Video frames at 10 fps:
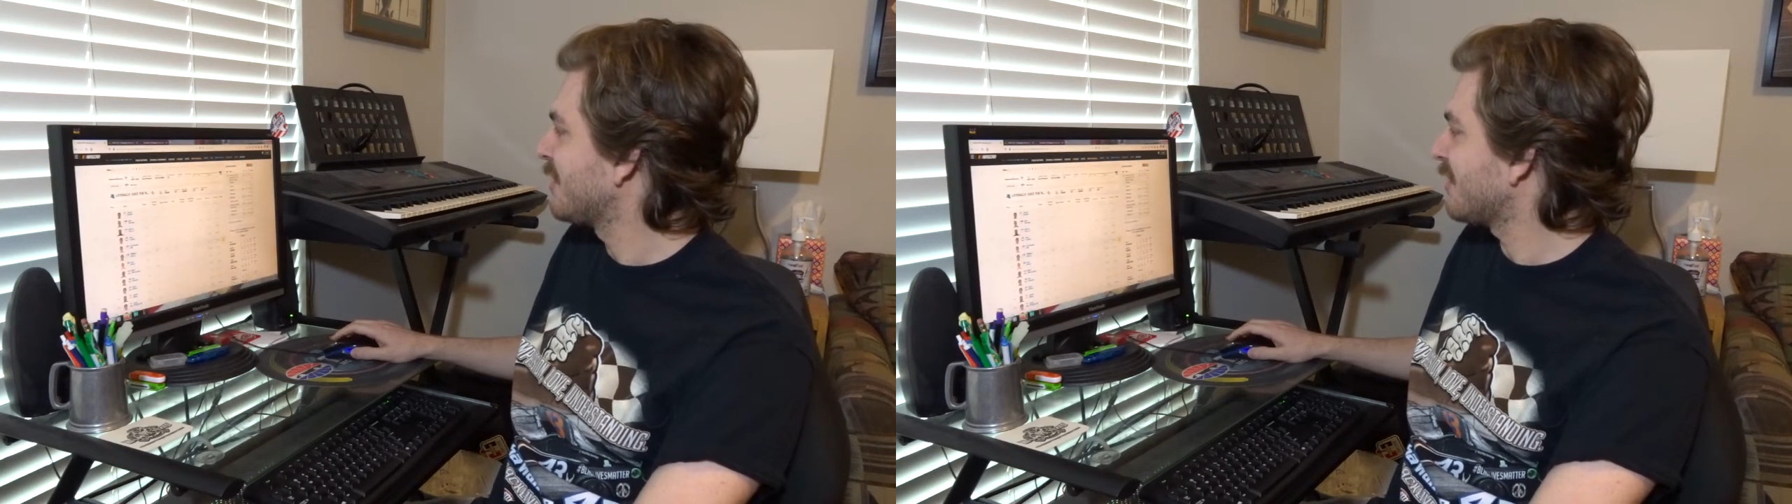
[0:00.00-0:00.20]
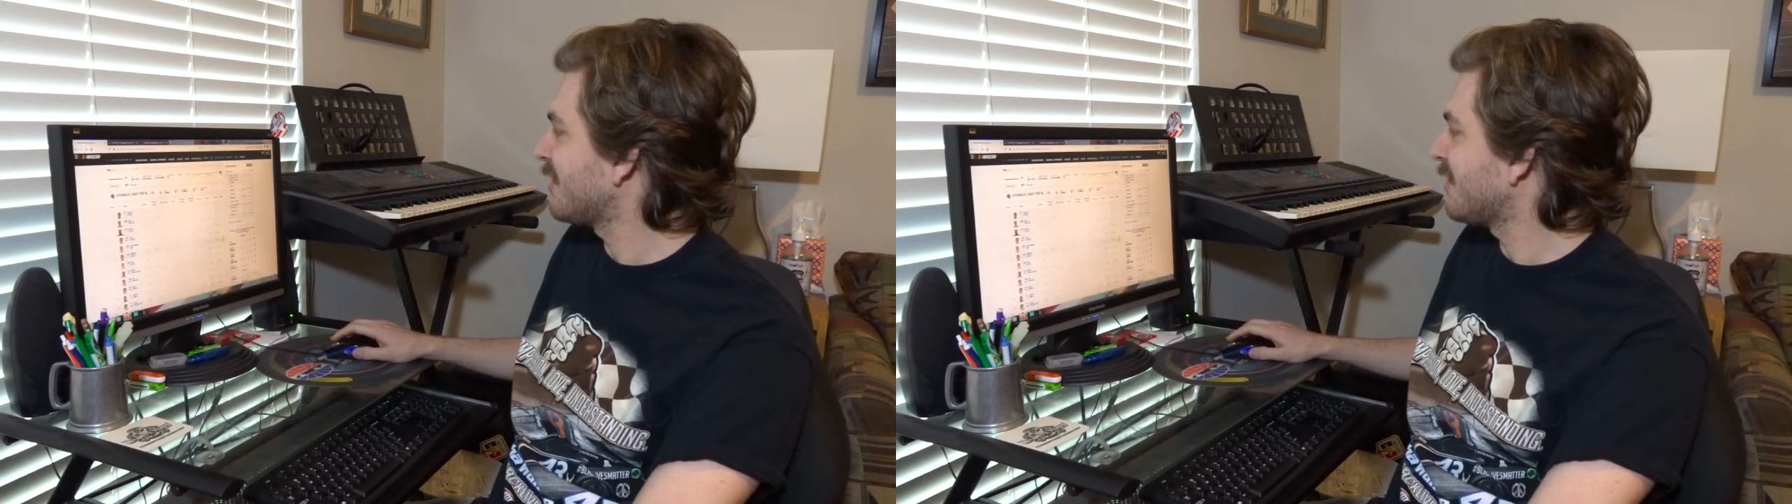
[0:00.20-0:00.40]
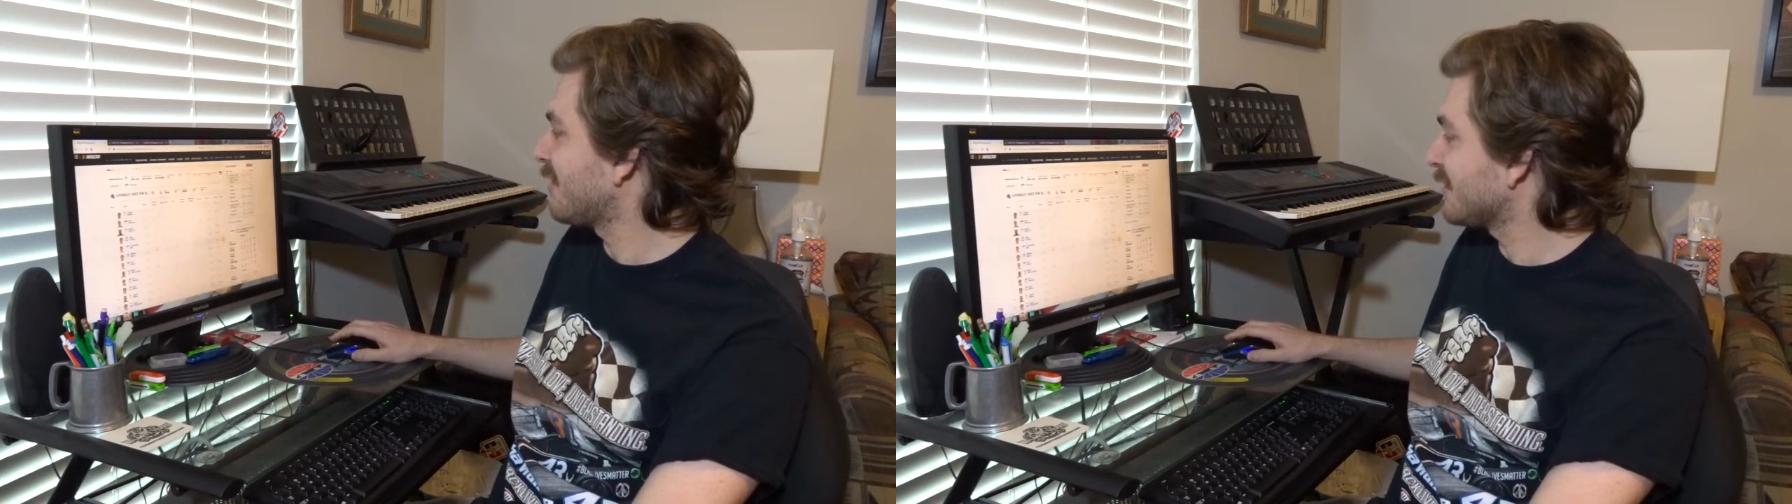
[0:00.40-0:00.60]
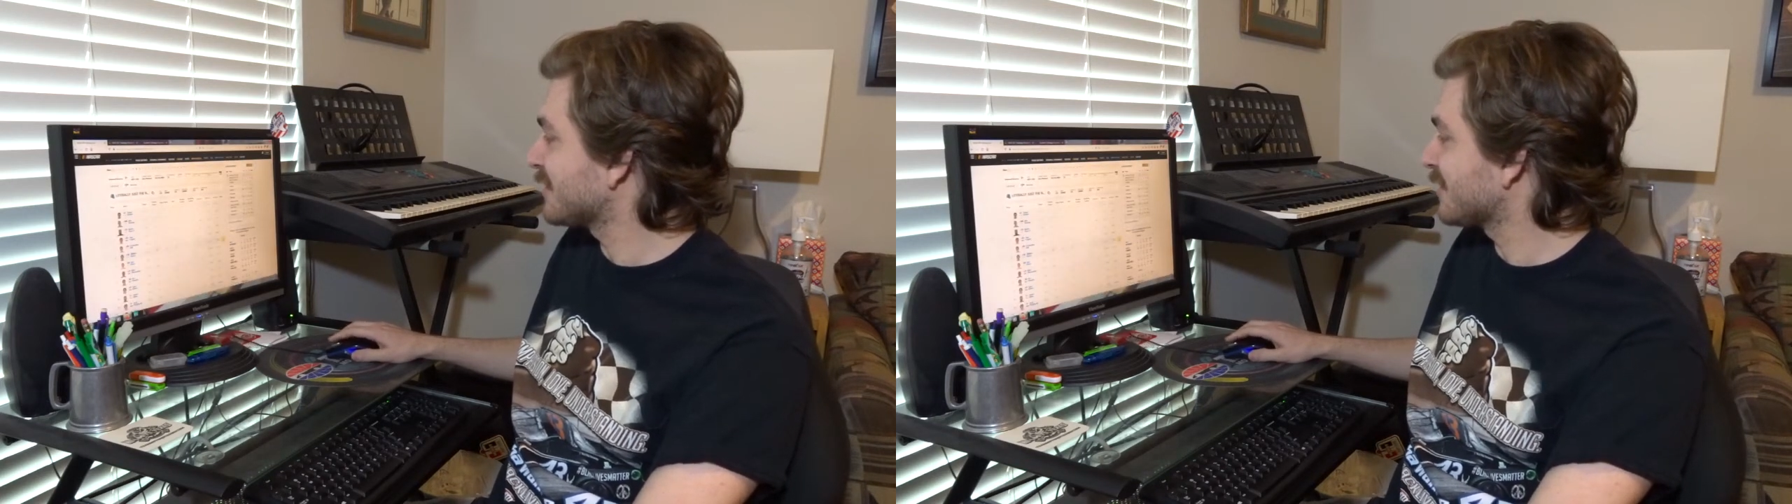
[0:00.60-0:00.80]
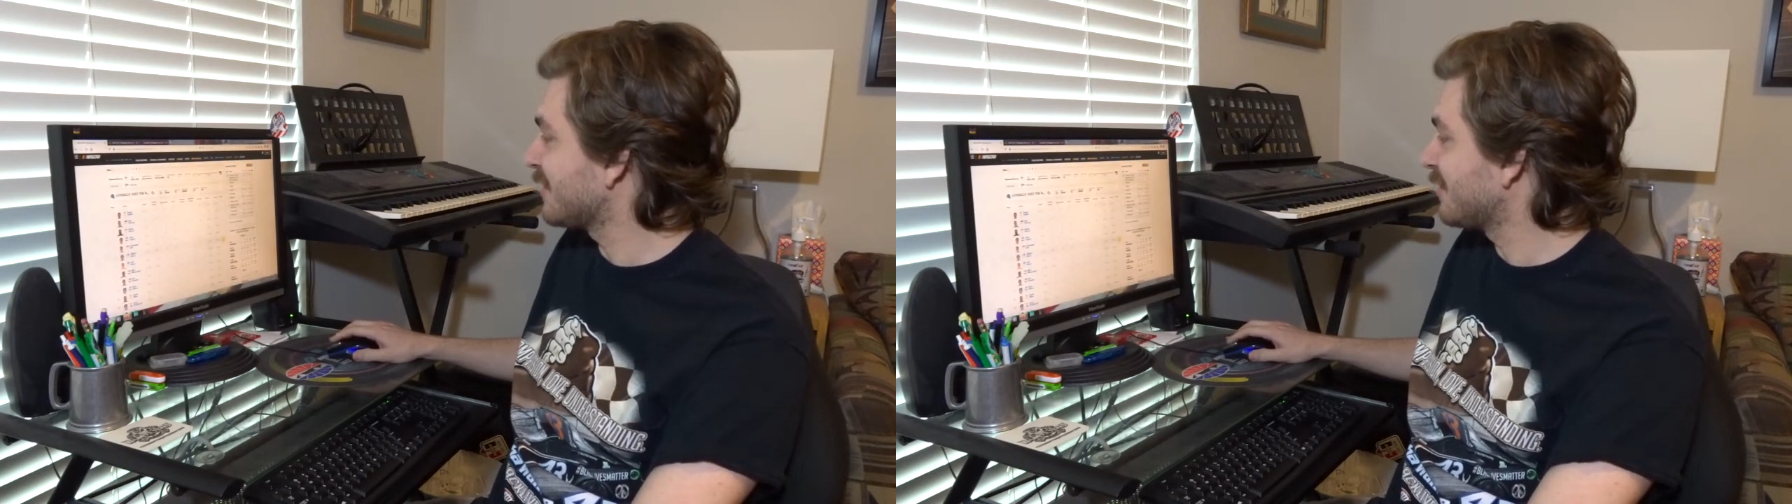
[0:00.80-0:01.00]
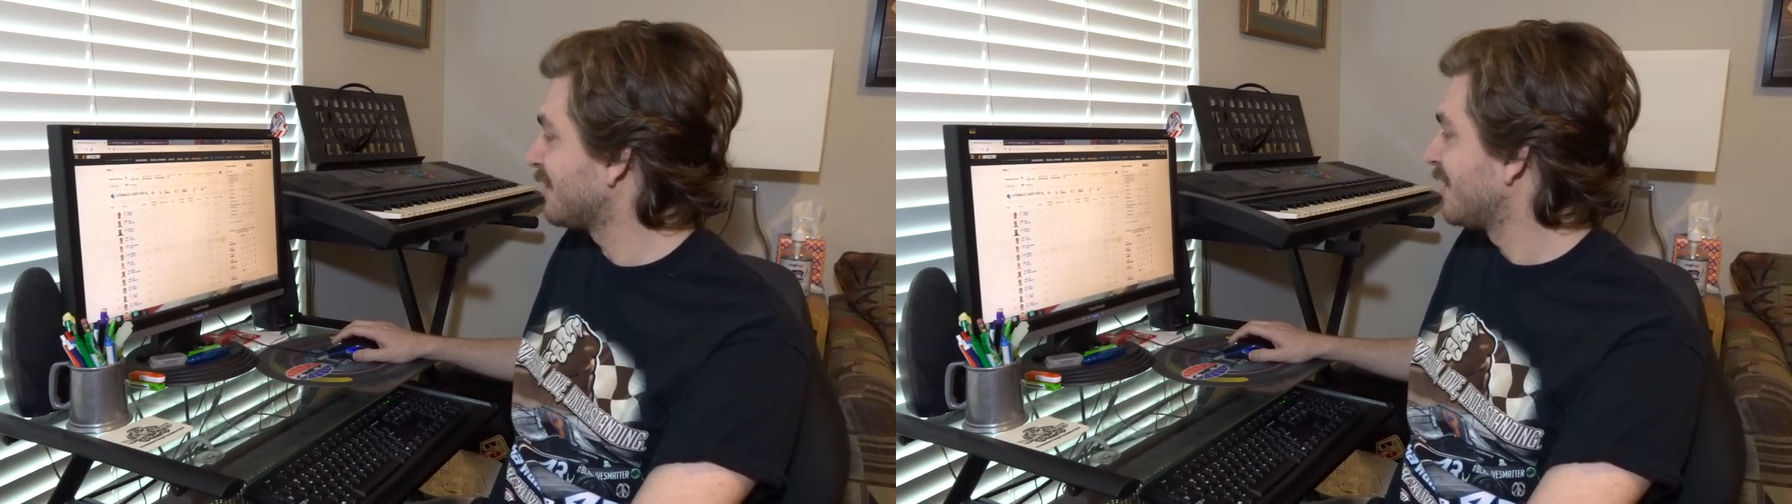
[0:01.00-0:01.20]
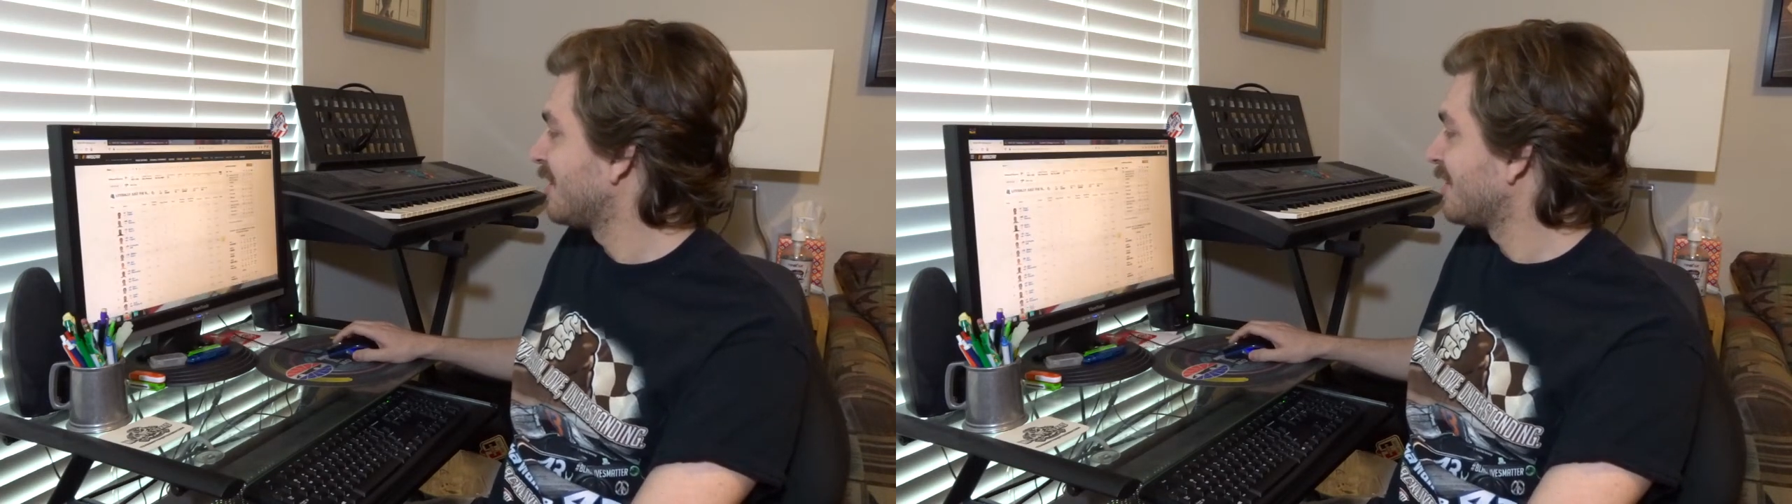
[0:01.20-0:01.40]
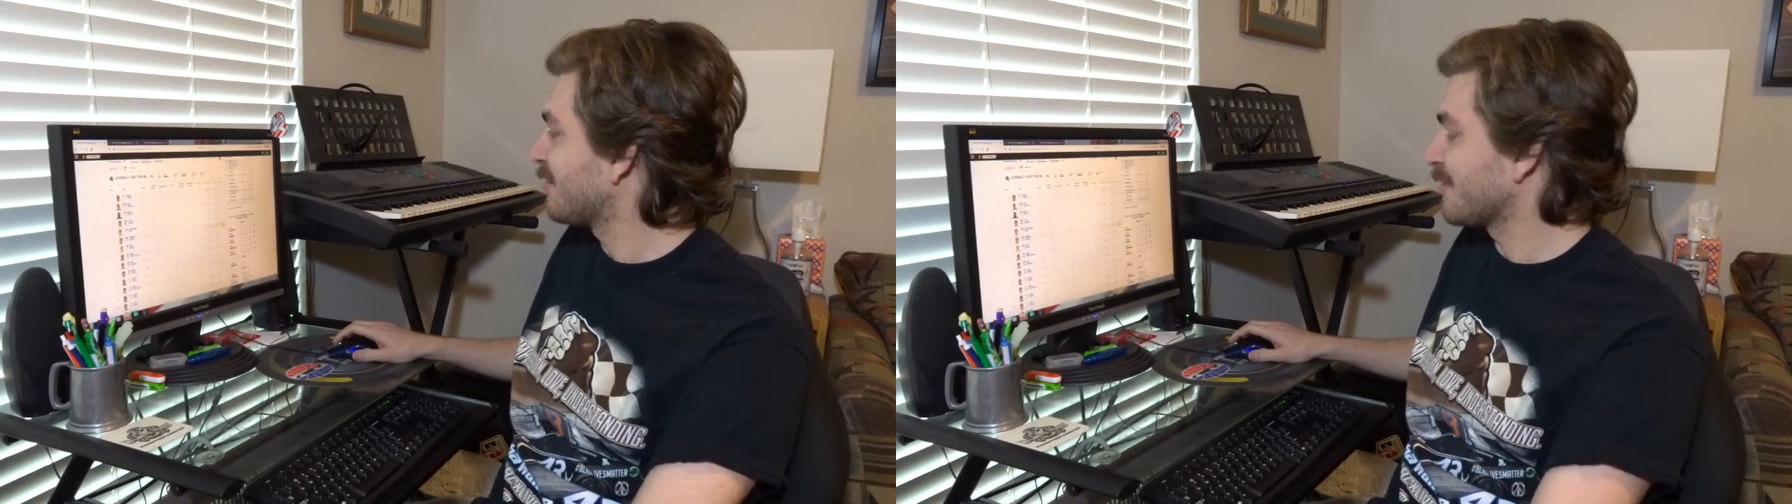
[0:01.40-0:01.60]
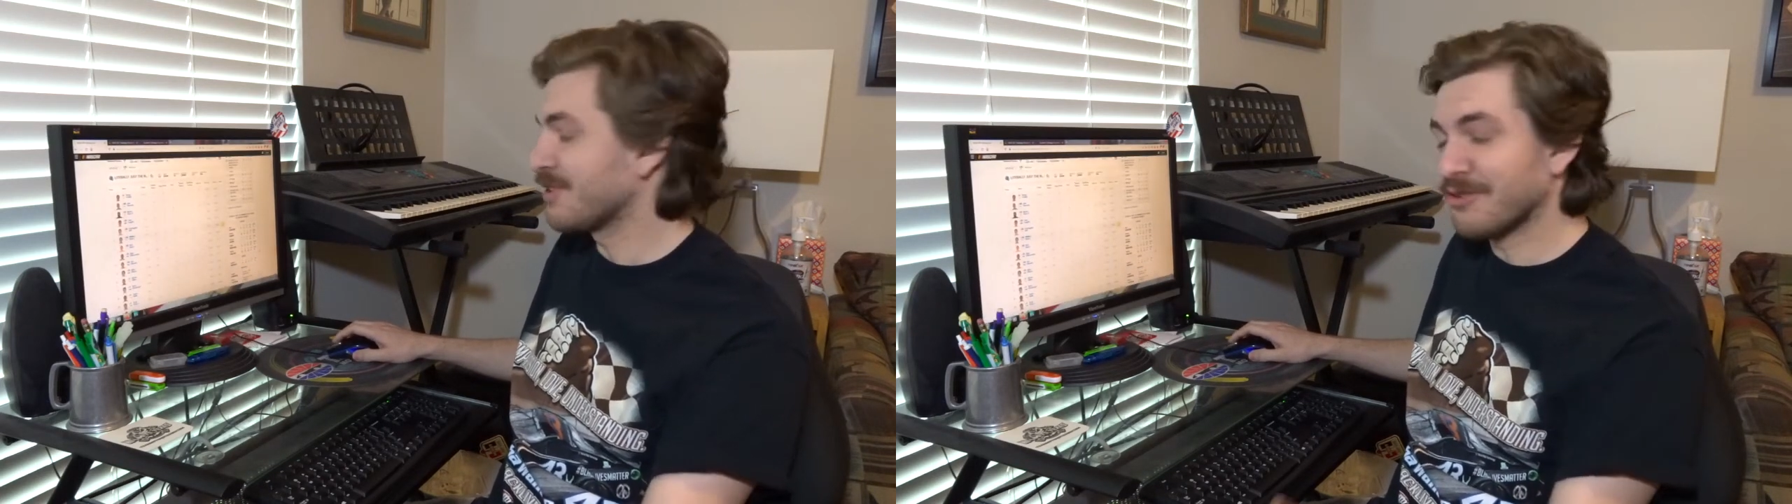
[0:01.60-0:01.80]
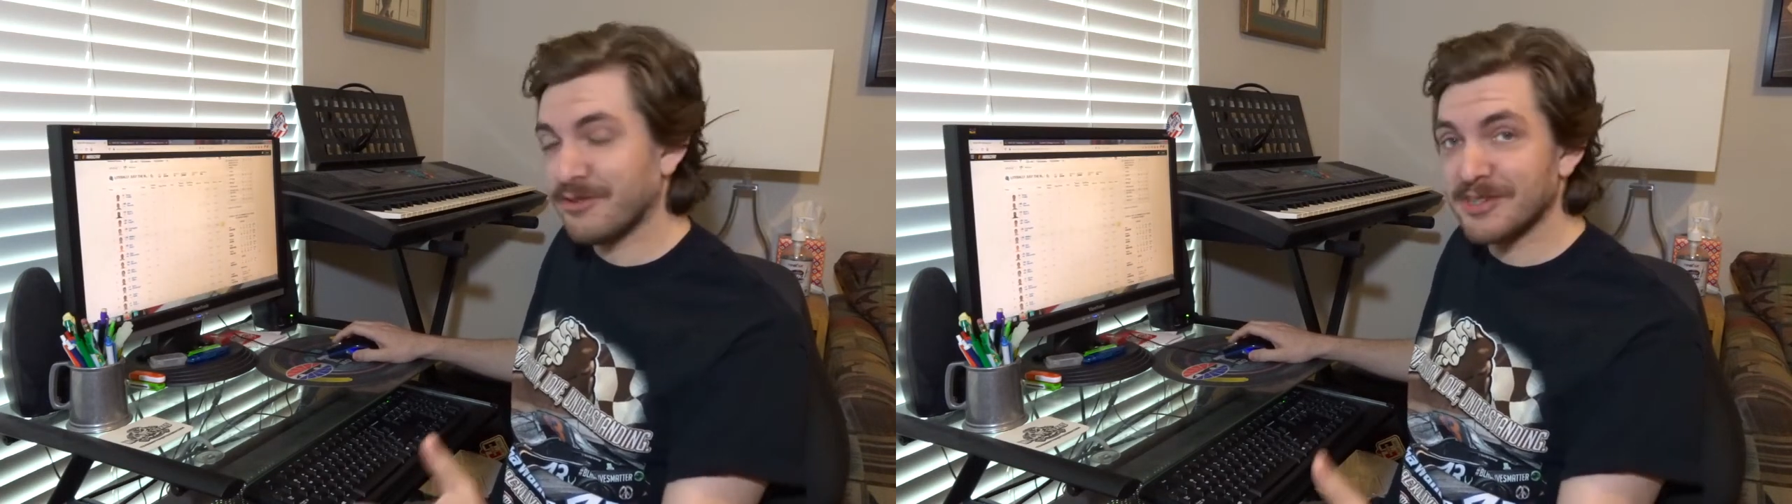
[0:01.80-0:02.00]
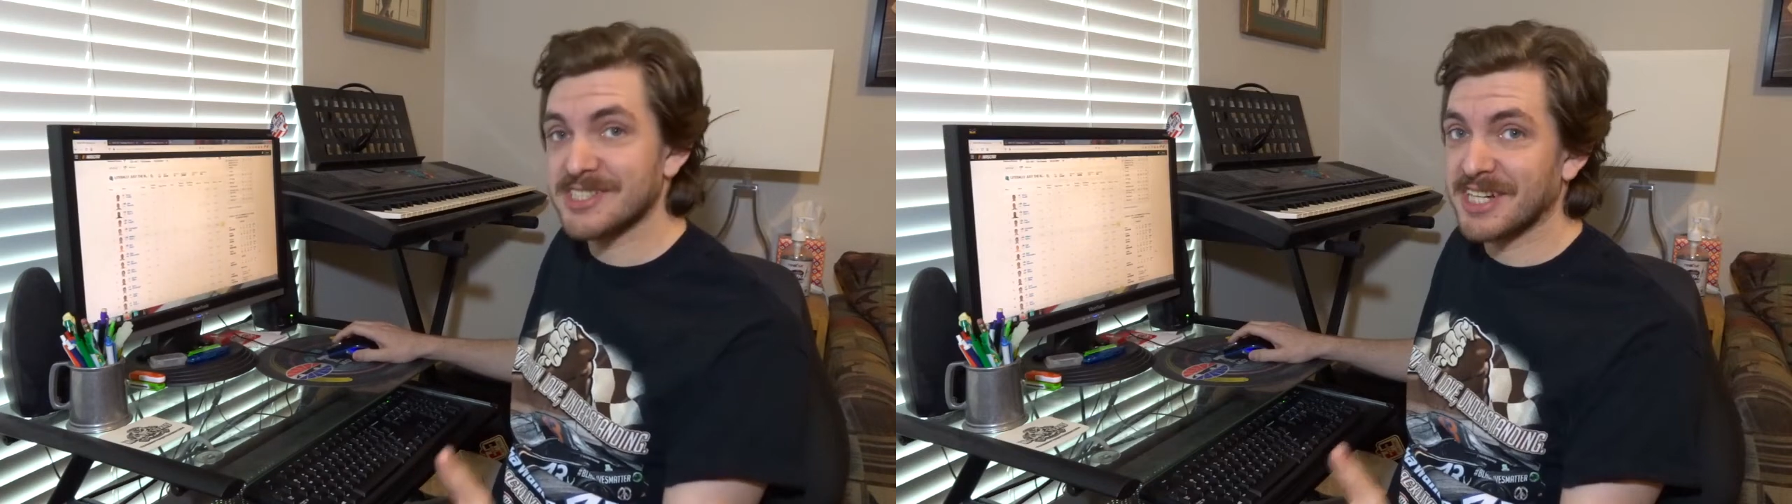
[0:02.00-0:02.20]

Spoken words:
Also, for the first